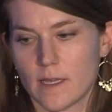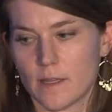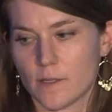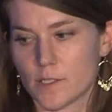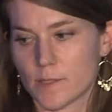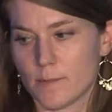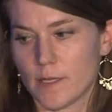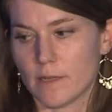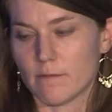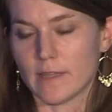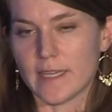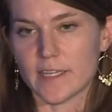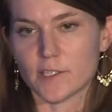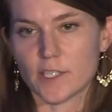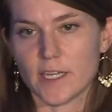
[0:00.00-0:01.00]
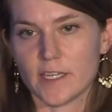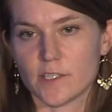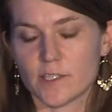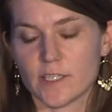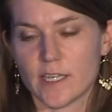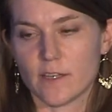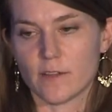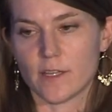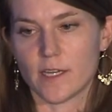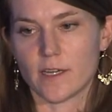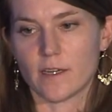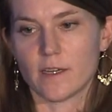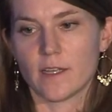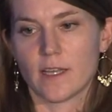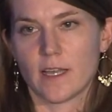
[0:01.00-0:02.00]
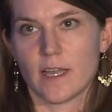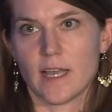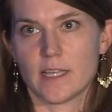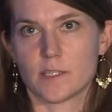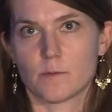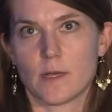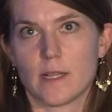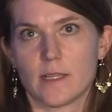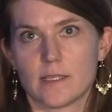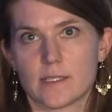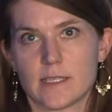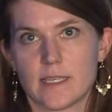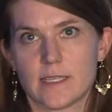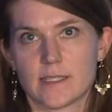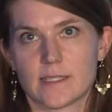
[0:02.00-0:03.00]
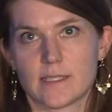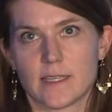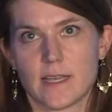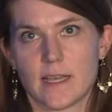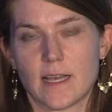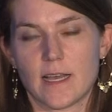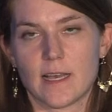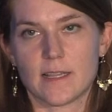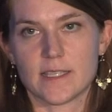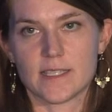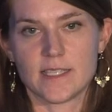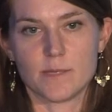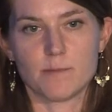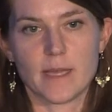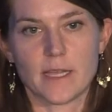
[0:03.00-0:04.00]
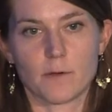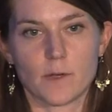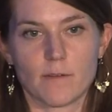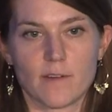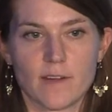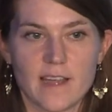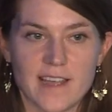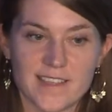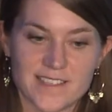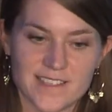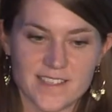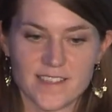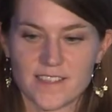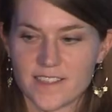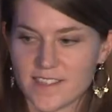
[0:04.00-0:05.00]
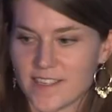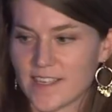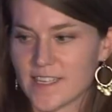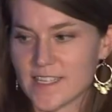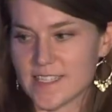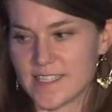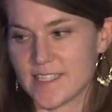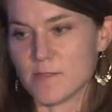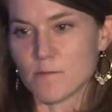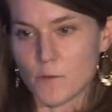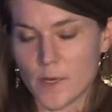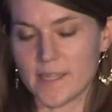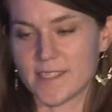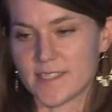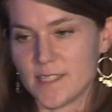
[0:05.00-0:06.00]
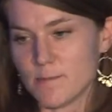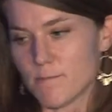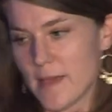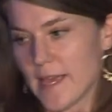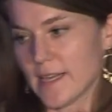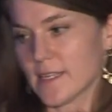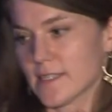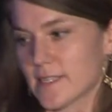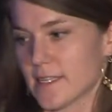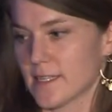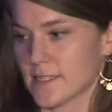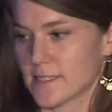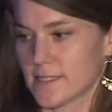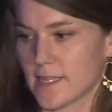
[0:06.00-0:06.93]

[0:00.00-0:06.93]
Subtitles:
There's a bit of land change down there, as well as the Steep Bank River has quite steep banks, and